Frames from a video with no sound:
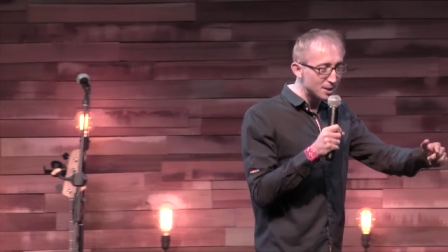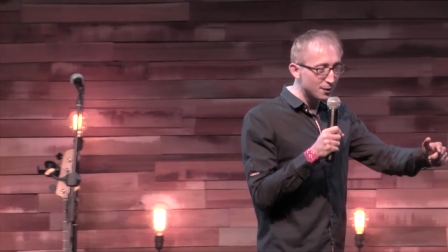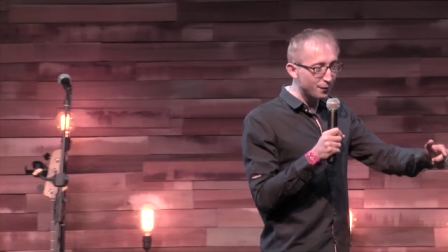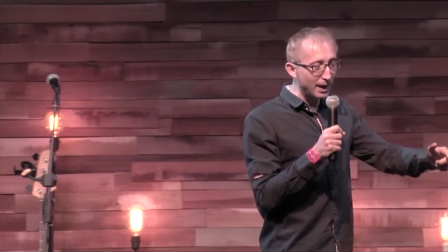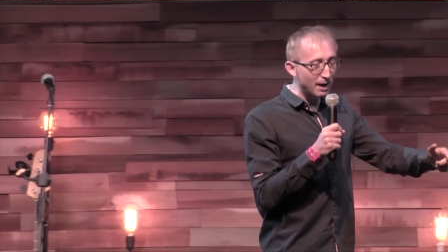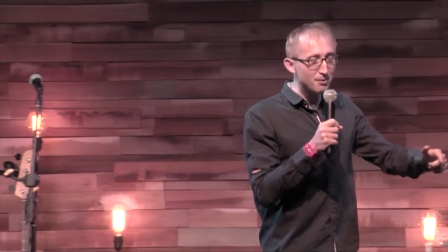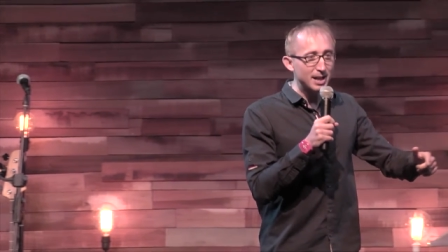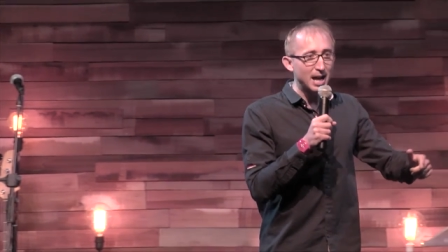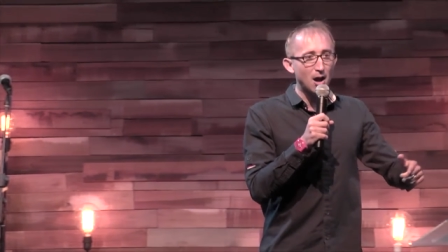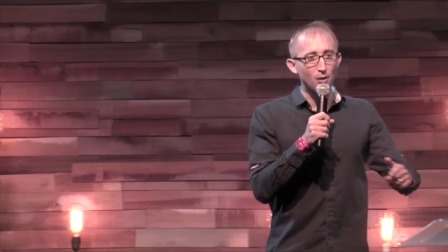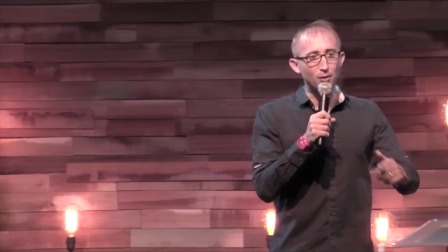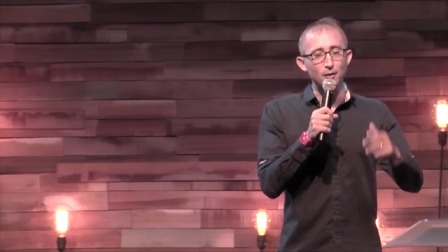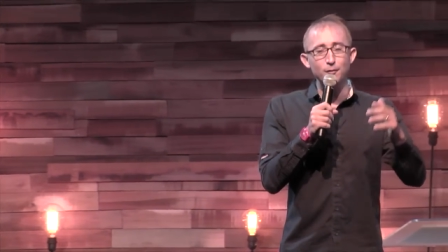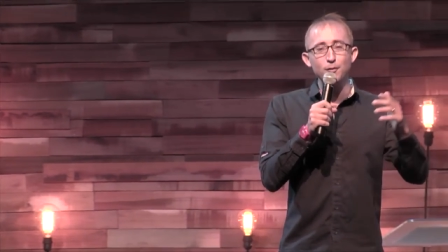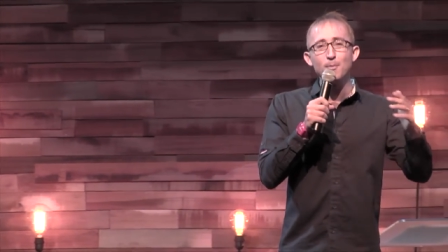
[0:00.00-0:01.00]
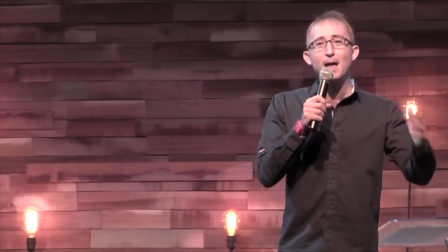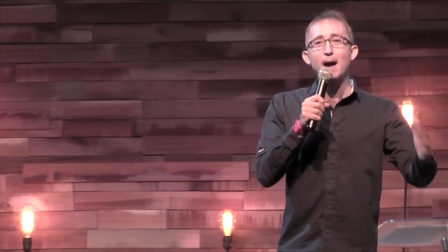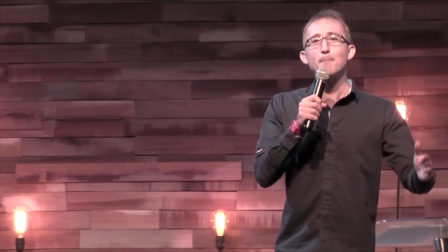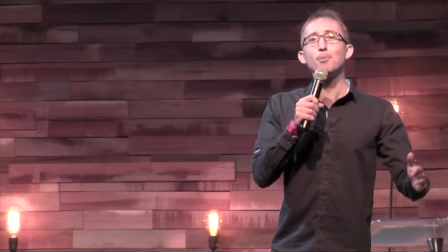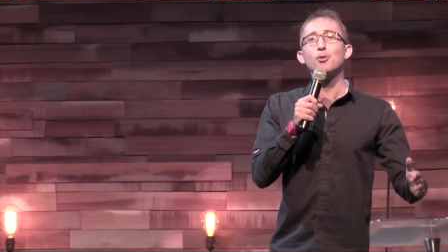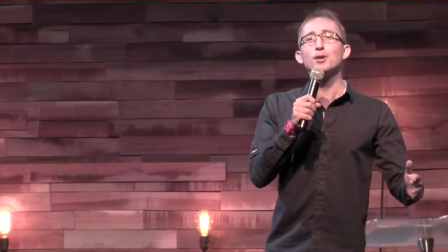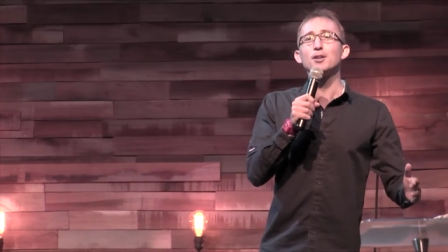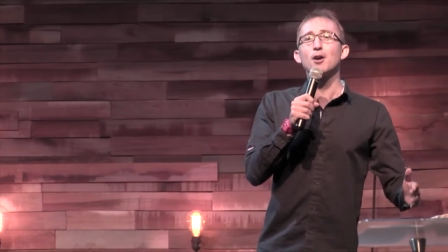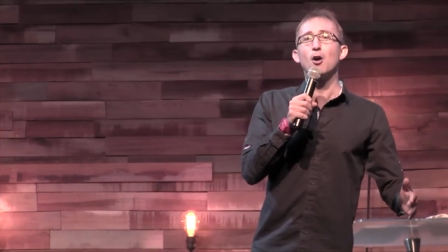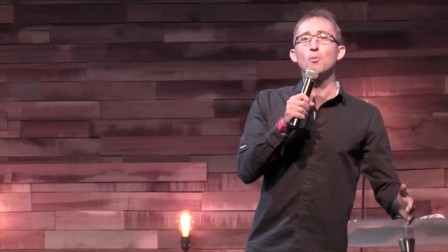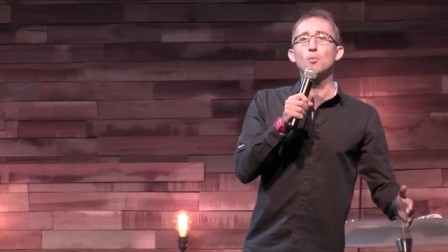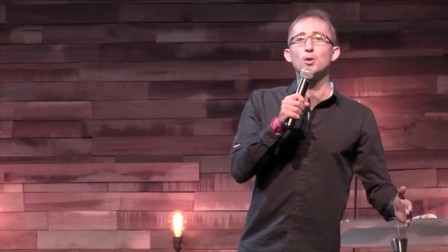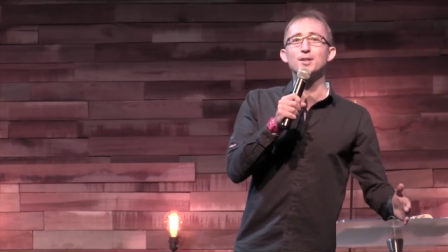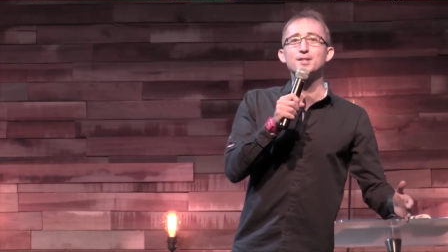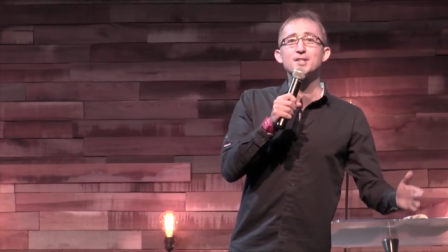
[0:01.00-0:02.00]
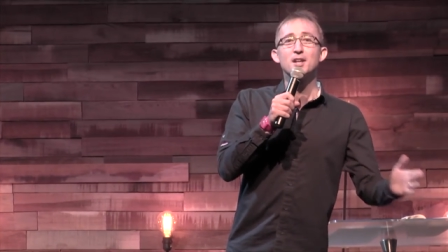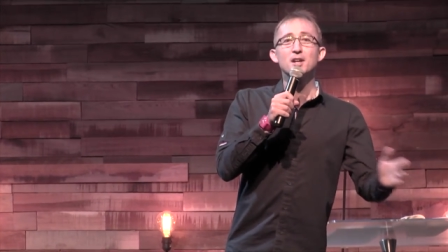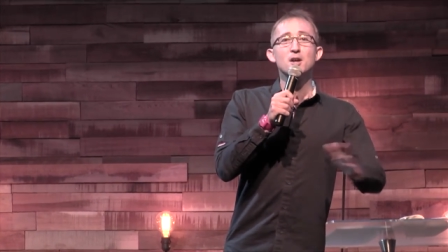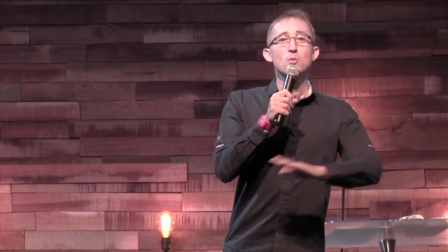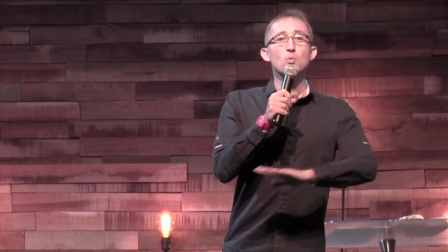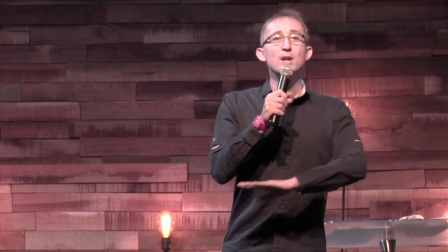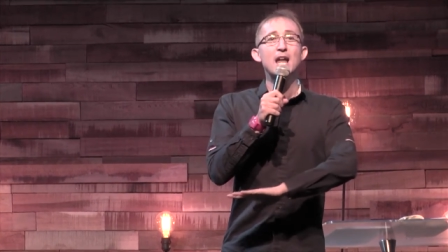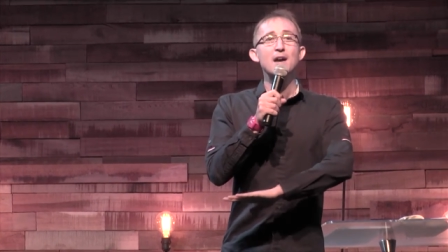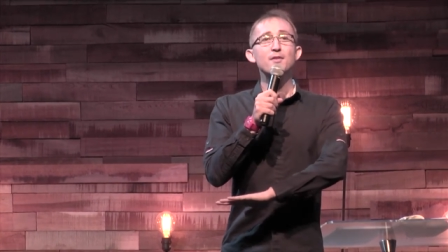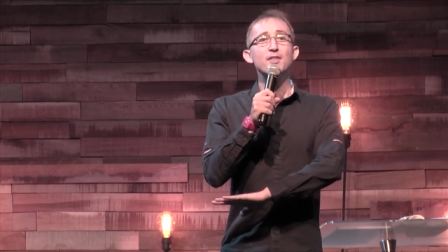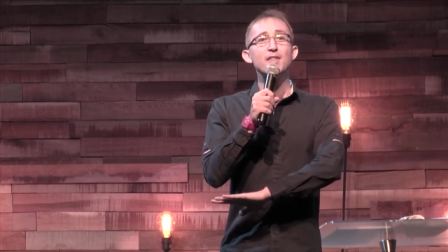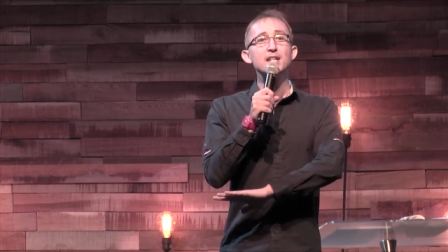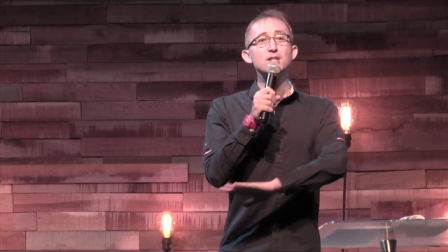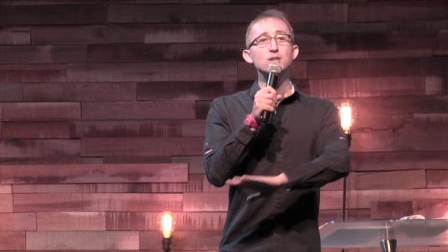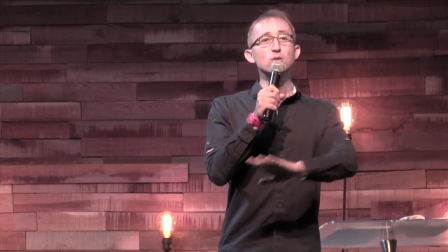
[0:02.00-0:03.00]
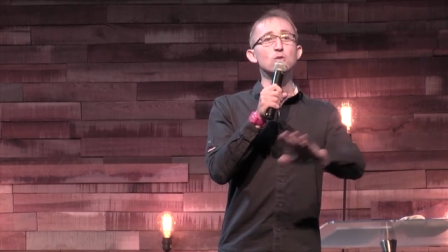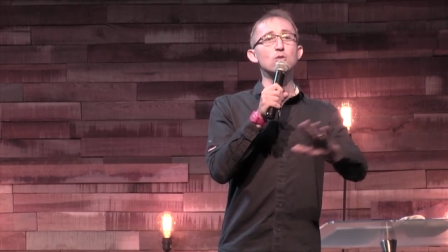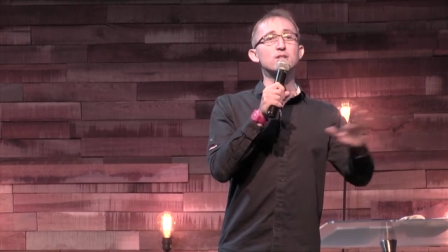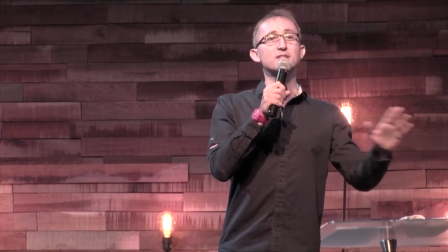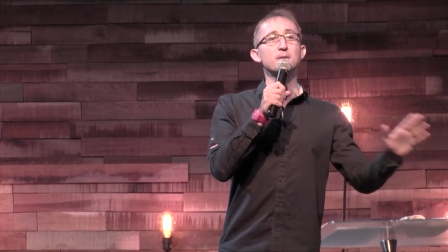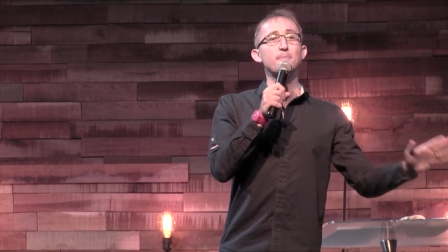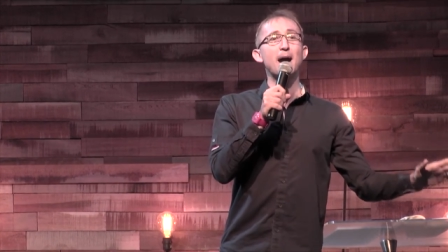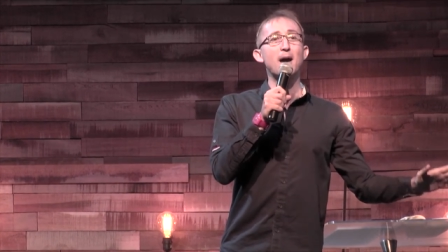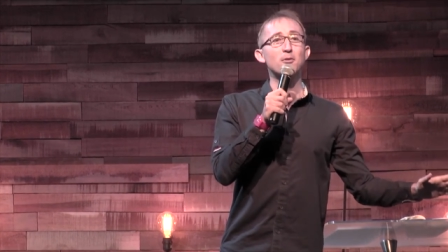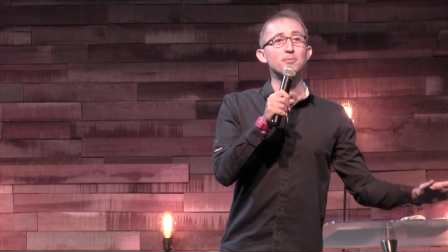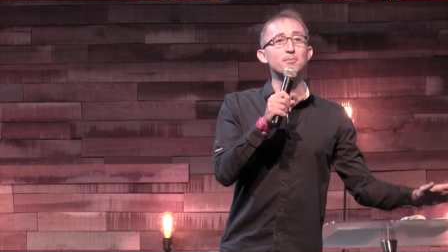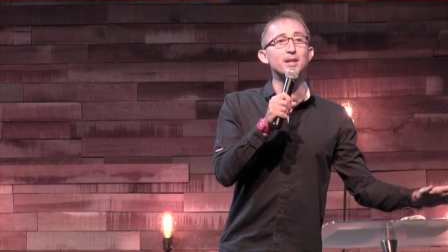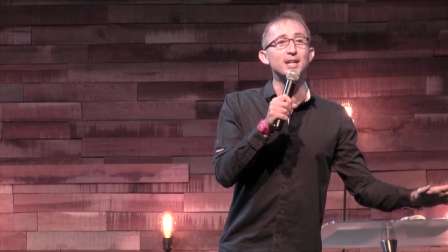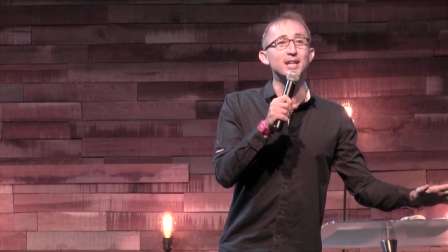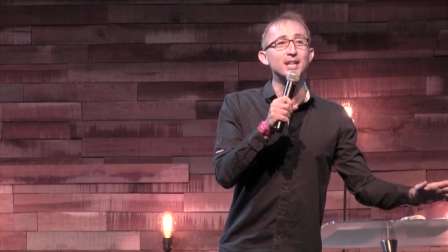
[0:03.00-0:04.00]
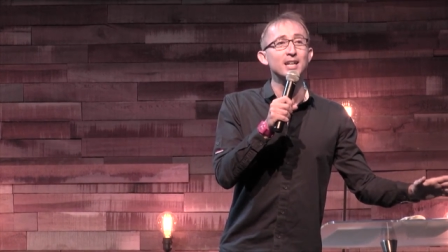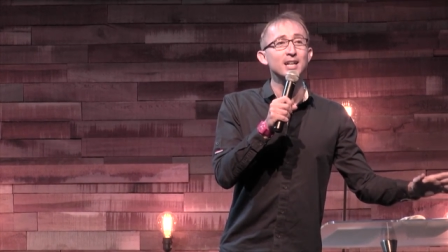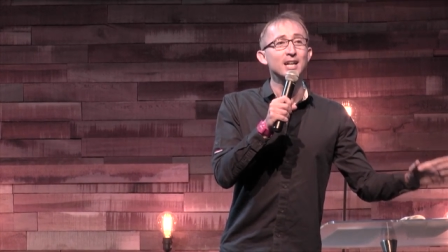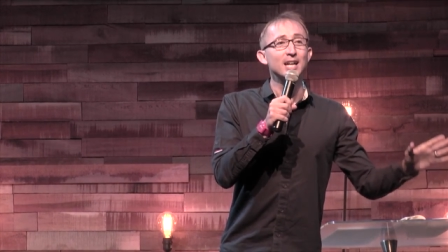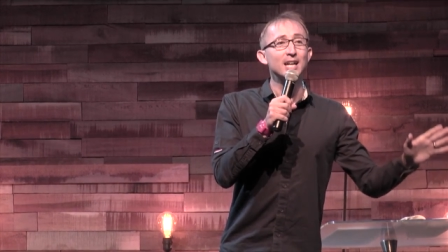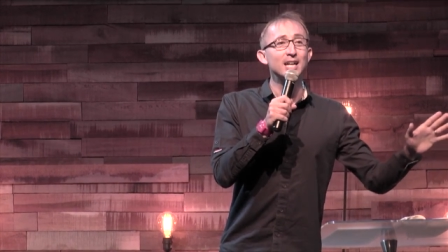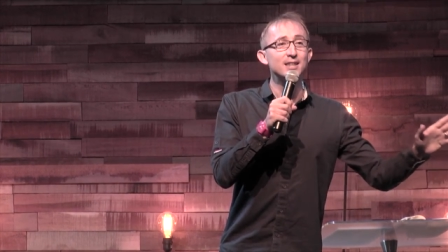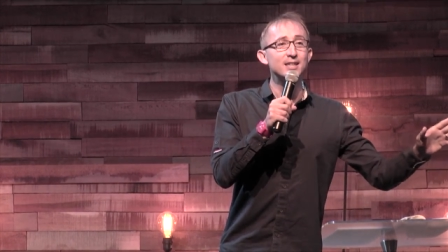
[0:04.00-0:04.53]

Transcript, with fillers: found out that from that point onwards, whenever they talked about me in the